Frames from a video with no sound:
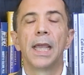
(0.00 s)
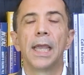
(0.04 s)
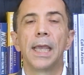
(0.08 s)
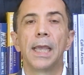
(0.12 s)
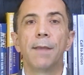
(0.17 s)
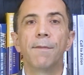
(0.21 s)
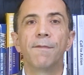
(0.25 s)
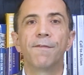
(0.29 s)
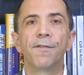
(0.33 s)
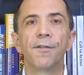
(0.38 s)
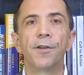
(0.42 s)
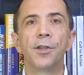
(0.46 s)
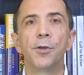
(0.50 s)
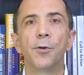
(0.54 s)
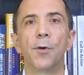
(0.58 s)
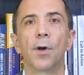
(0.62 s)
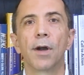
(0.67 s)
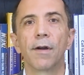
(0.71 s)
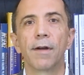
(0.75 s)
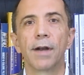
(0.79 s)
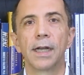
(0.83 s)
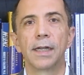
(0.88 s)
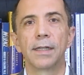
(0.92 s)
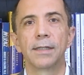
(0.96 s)
Aim for
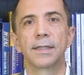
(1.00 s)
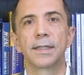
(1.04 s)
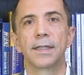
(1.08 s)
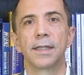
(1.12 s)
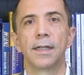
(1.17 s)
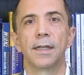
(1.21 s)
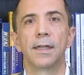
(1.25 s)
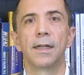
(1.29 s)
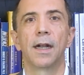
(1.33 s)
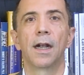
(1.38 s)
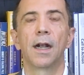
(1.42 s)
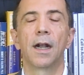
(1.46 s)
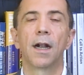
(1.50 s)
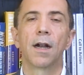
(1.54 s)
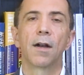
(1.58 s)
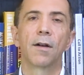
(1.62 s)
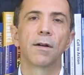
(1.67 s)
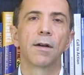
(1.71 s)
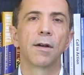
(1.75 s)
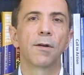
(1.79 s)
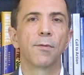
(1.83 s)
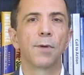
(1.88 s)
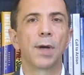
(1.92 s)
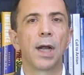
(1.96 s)
URLs that
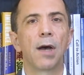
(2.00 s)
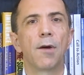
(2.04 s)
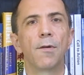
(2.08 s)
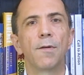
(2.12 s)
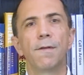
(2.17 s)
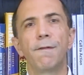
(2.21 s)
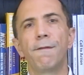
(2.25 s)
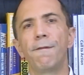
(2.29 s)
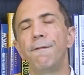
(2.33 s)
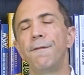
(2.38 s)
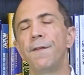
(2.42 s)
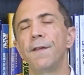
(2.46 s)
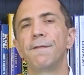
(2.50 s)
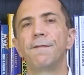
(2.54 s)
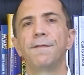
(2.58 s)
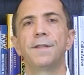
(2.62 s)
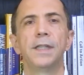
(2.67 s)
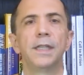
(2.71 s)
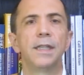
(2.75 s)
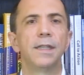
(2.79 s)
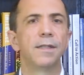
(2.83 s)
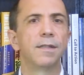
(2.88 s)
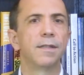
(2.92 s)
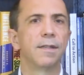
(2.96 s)
are around
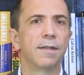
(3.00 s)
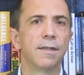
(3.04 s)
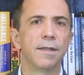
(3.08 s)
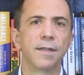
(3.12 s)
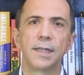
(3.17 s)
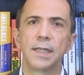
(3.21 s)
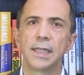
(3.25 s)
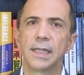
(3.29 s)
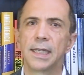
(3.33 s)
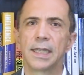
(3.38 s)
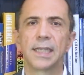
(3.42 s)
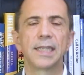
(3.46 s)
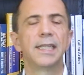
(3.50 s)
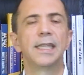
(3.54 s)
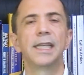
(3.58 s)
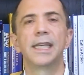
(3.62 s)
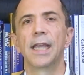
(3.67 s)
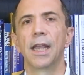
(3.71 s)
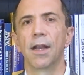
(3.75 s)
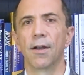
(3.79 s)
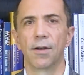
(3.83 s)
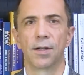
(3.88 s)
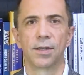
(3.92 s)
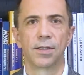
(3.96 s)
50 to 60
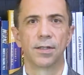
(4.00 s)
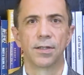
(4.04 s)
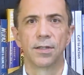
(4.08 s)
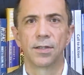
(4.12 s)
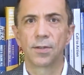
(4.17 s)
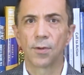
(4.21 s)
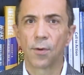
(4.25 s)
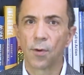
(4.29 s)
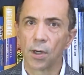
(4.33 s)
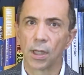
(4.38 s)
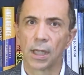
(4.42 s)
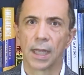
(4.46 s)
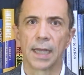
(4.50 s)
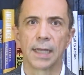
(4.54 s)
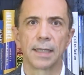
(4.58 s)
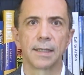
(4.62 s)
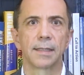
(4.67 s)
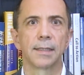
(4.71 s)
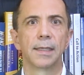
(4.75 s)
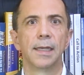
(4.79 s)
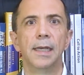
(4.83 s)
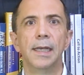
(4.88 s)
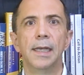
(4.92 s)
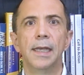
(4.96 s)
characters or
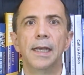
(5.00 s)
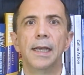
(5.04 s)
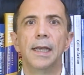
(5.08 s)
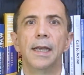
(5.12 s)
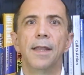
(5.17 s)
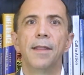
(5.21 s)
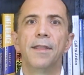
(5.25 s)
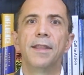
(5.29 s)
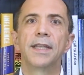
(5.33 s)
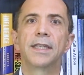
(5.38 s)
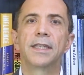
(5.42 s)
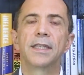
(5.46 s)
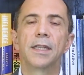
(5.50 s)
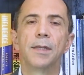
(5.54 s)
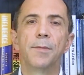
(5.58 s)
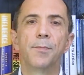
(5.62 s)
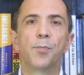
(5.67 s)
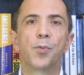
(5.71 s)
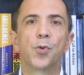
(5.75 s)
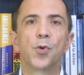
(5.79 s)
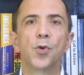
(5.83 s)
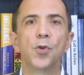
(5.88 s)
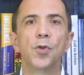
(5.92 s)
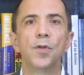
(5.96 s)
less. This
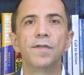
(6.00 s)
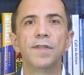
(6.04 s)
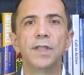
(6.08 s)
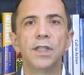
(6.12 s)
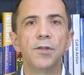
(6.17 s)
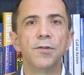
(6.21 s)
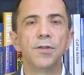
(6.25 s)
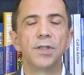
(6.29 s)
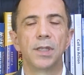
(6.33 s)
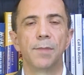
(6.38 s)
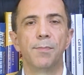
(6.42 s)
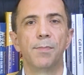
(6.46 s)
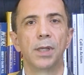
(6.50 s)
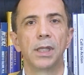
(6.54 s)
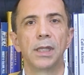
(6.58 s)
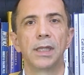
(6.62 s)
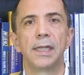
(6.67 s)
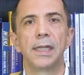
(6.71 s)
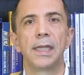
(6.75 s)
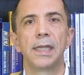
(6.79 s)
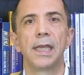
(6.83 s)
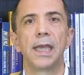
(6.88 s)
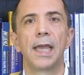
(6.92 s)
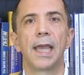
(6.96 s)
improves
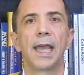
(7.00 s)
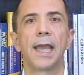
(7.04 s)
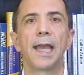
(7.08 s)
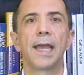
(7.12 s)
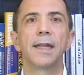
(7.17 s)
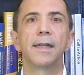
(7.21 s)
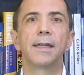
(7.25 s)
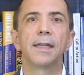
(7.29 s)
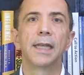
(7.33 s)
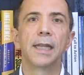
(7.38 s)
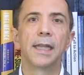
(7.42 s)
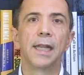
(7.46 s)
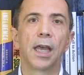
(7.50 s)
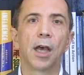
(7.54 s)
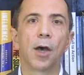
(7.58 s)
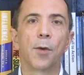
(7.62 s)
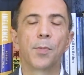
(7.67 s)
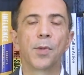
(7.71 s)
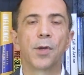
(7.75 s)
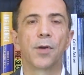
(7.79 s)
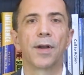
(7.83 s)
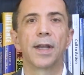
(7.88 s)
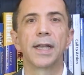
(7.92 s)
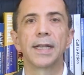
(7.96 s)
usability and can
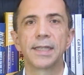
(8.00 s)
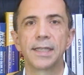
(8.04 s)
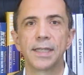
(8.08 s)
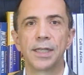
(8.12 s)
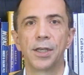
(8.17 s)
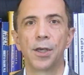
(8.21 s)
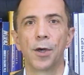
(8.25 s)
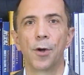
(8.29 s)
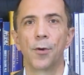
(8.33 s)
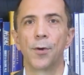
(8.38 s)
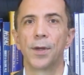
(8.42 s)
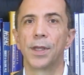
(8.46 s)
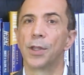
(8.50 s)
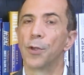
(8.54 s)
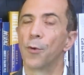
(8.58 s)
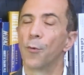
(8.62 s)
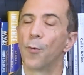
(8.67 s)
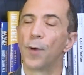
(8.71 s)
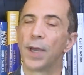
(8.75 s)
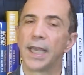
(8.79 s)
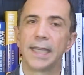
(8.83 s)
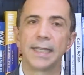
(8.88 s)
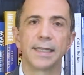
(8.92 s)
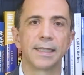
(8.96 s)
help your SEO in the
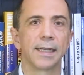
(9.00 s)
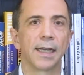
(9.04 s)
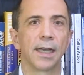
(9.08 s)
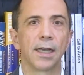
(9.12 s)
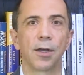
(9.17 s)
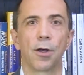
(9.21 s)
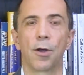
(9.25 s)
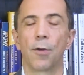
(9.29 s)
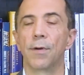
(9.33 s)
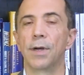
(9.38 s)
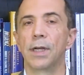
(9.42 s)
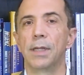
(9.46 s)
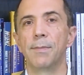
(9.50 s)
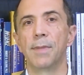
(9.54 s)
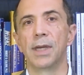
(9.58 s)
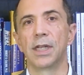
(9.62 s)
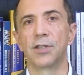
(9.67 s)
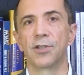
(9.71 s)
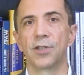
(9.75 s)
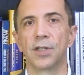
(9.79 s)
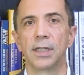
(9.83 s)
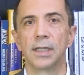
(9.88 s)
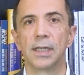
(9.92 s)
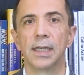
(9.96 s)
ways I already
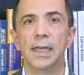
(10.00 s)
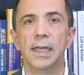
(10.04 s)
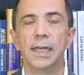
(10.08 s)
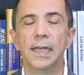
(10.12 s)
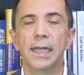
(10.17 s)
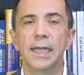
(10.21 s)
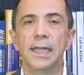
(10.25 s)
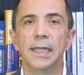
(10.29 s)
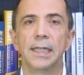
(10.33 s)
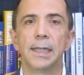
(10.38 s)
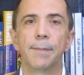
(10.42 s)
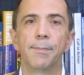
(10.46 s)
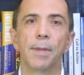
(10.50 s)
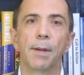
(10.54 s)
mentioned. Tip